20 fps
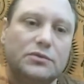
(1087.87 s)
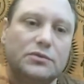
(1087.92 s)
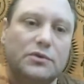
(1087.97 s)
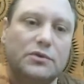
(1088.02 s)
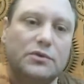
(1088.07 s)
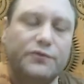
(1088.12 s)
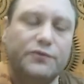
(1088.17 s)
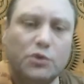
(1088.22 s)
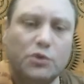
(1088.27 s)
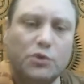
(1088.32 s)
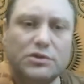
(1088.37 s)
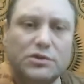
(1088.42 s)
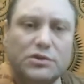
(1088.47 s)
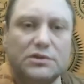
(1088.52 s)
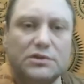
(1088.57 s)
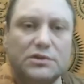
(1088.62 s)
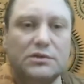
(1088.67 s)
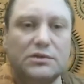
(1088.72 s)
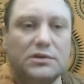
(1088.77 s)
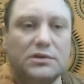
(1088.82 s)
Of course,
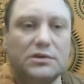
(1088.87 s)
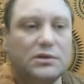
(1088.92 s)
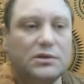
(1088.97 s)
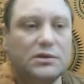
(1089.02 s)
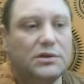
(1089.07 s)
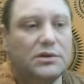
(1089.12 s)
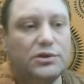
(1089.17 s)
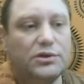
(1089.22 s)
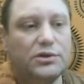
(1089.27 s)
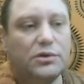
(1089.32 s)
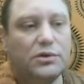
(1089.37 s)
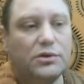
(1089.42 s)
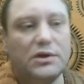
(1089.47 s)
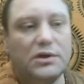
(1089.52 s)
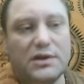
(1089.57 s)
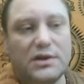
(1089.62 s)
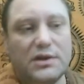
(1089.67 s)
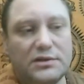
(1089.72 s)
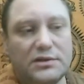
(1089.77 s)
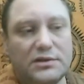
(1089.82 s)
yoga
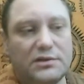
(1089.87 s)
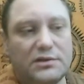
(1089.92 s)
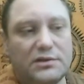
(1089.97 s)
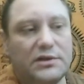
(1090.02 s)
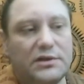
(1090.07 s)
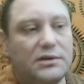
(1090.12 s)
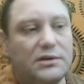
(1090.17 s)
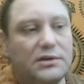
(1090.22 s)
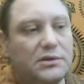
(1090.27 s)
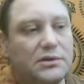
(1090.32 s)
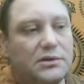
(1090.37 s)
has like